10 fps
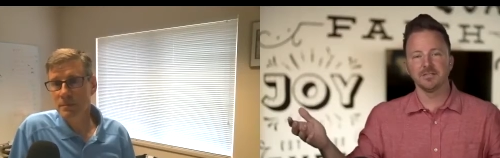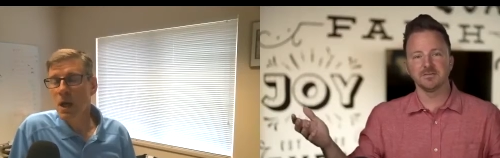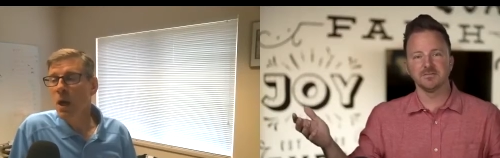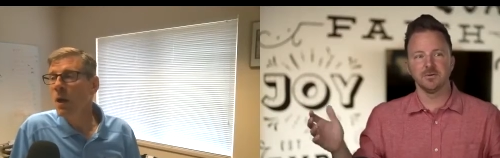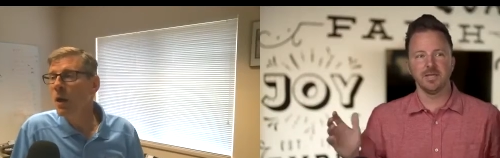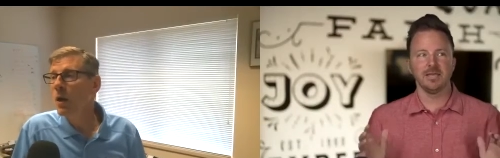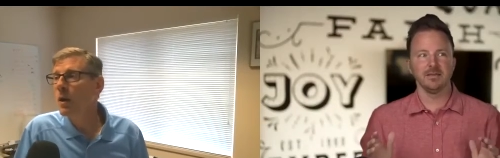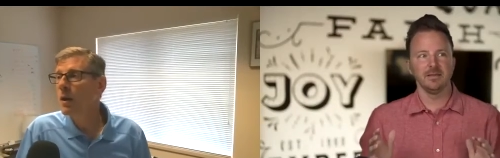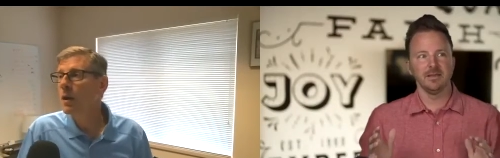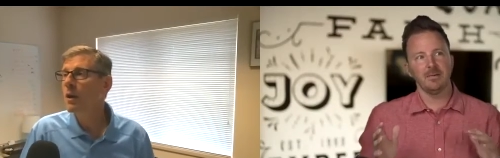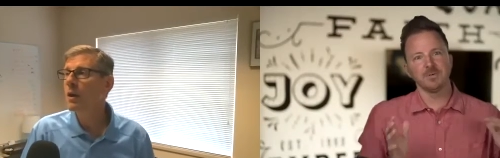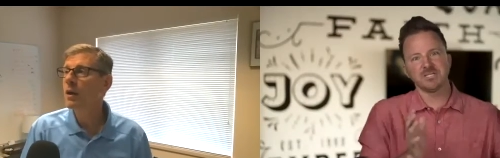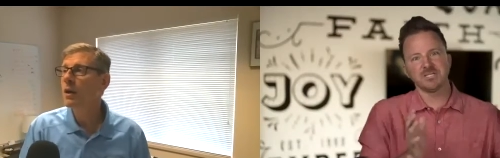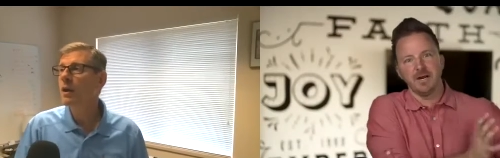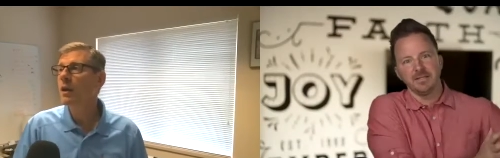Speaker 1: of going, hey? How much time am
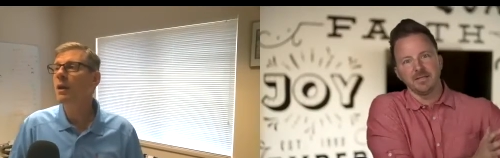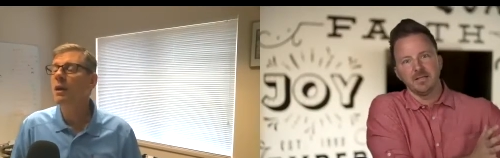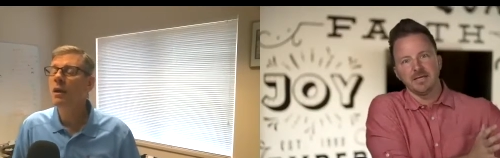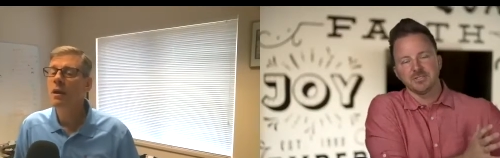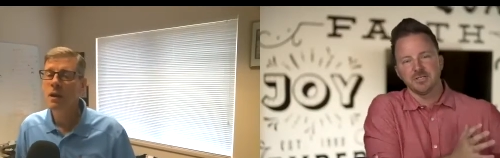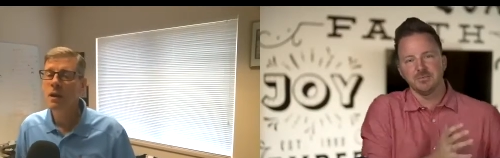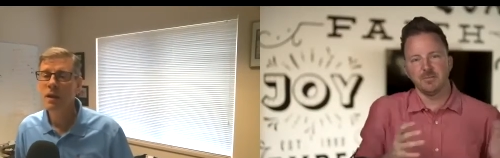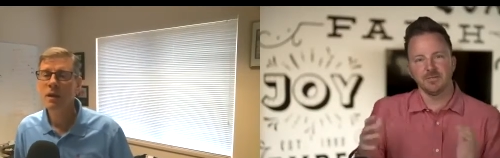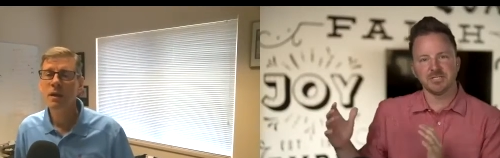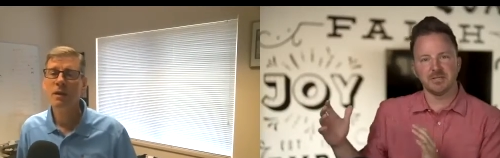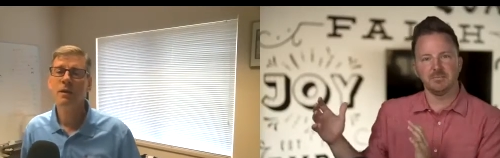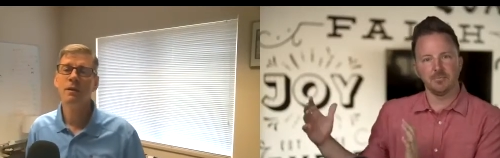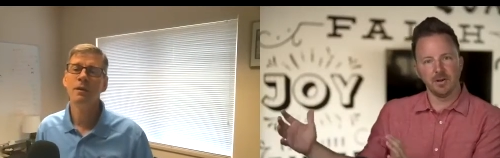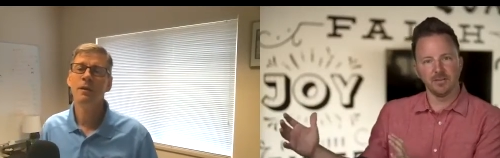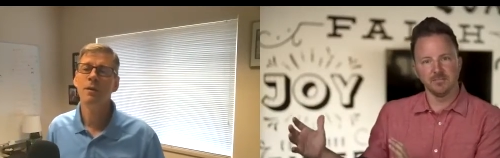I in the classroom? How much time am I running
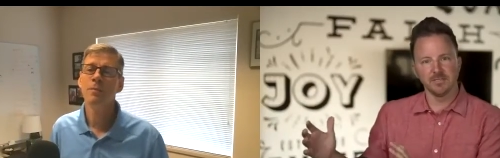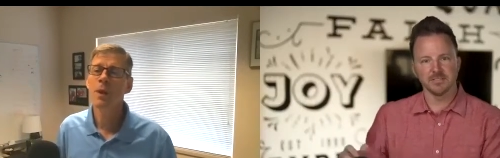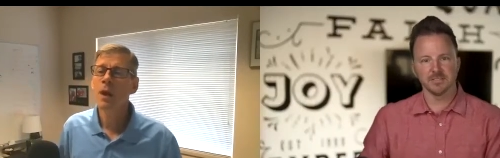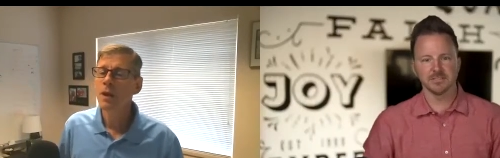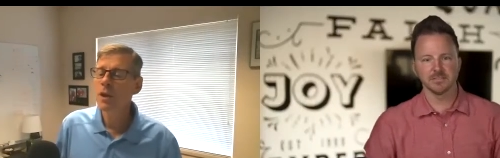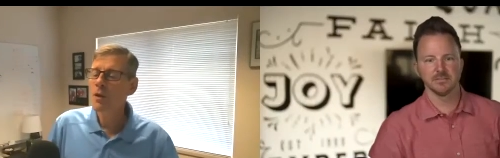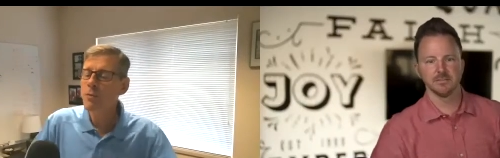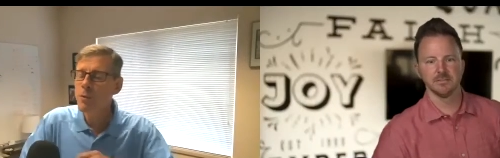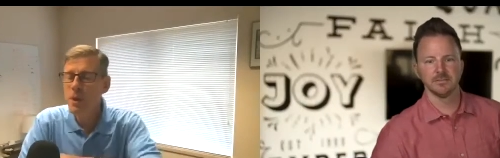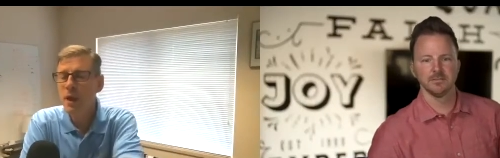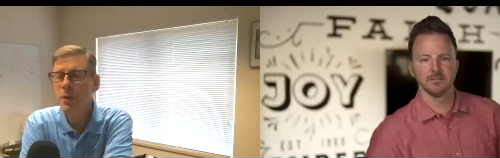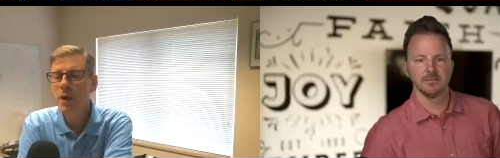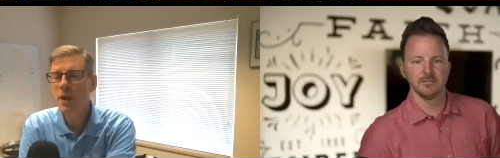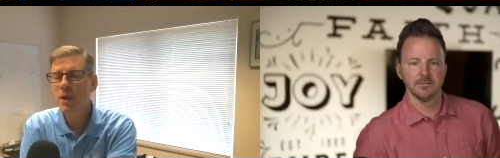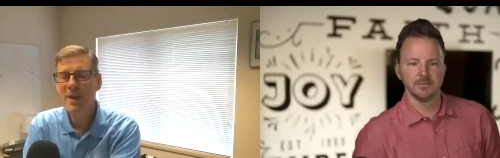the business?
Speaker 2: You know, for me,
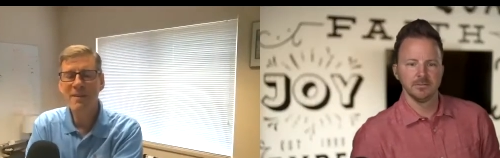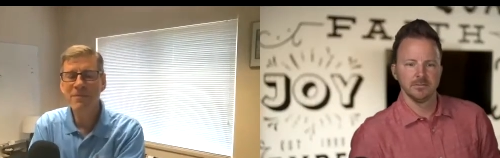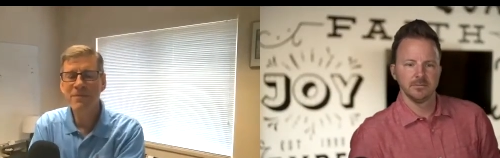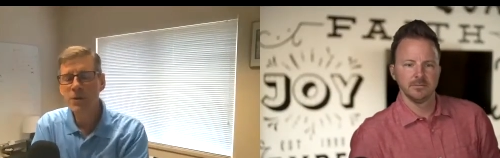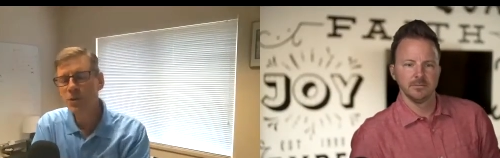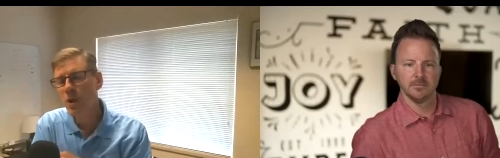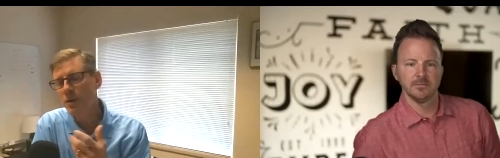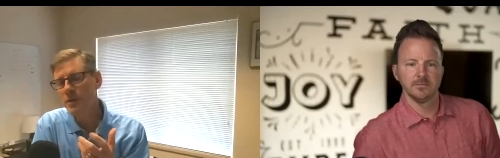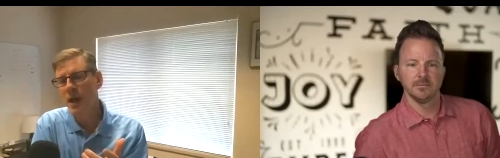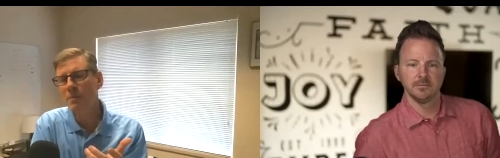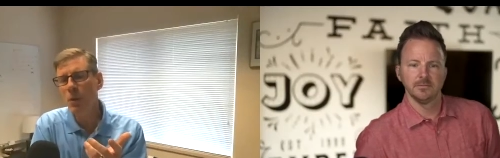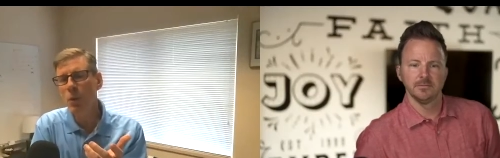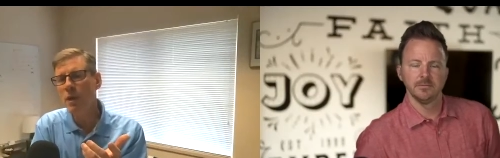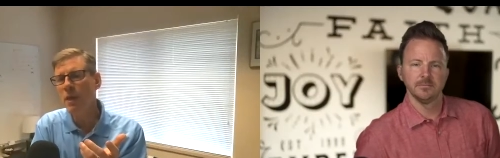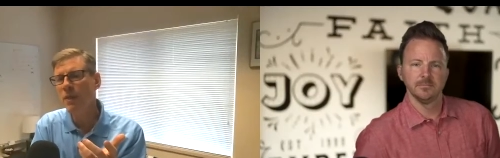you know, that varies all the time. But
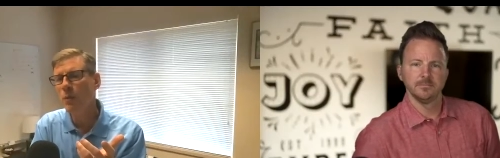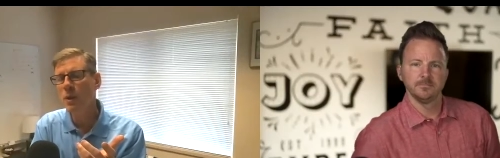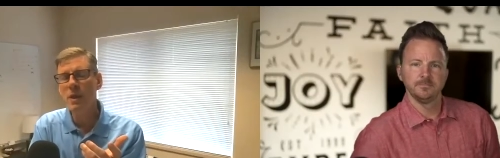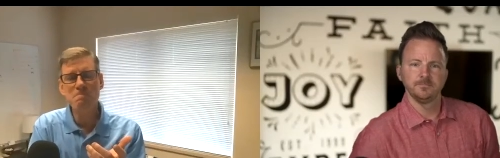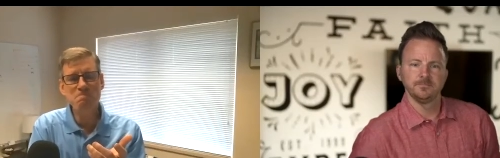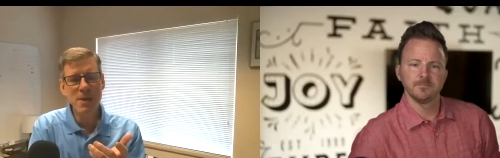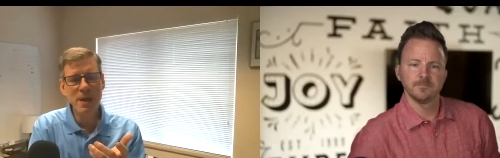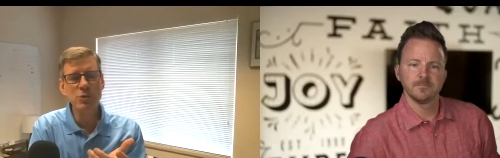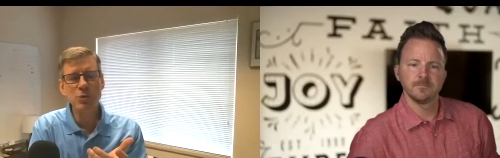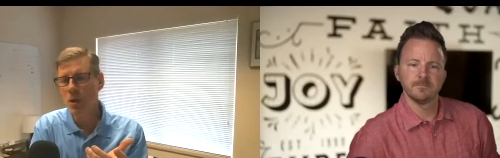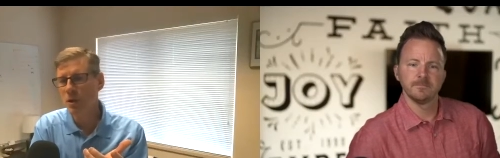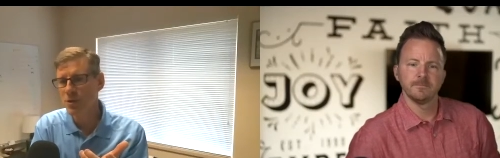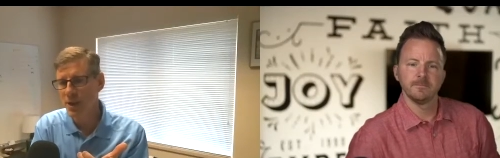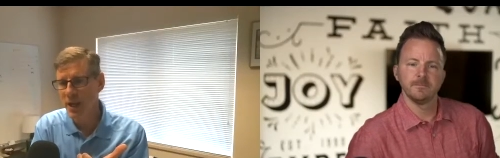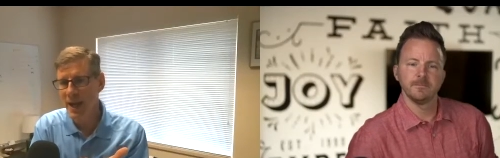one of the one of the biggest struggles
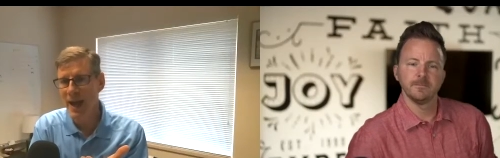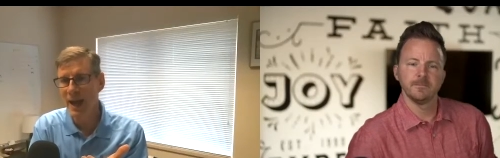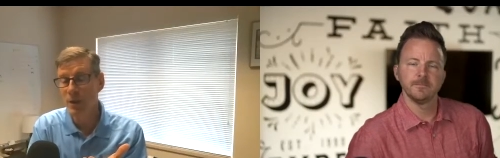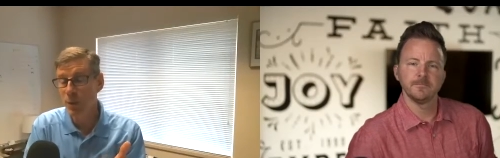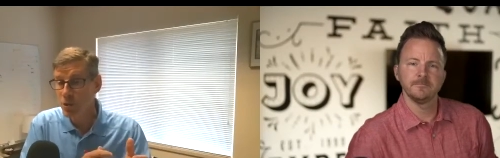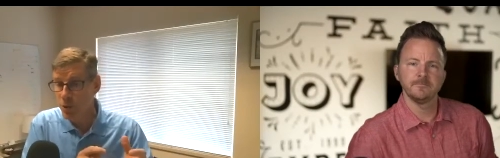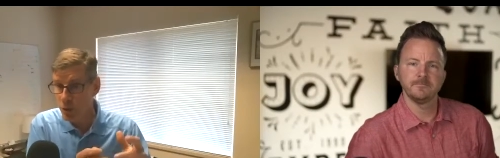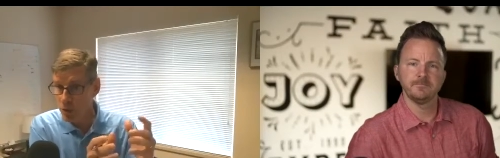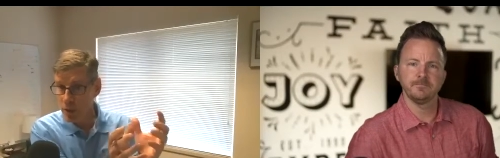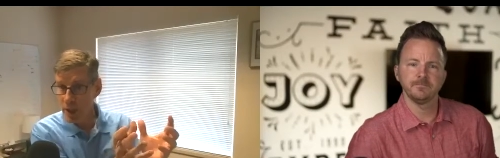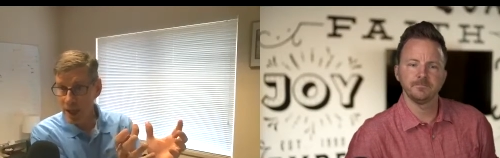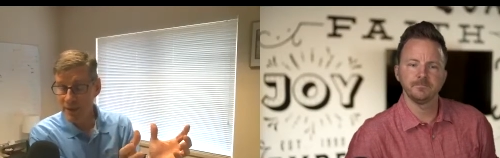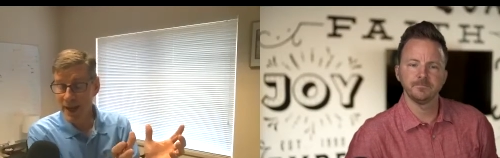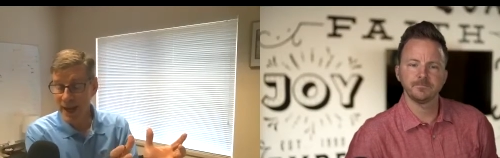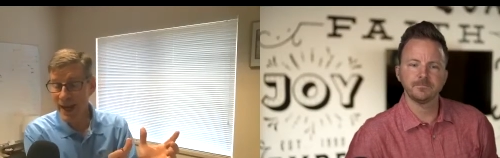that I had, right? So early on,
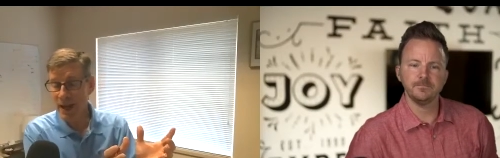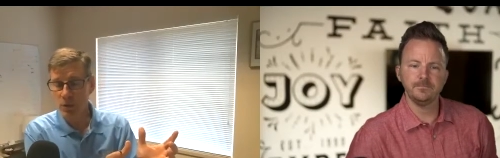that I had to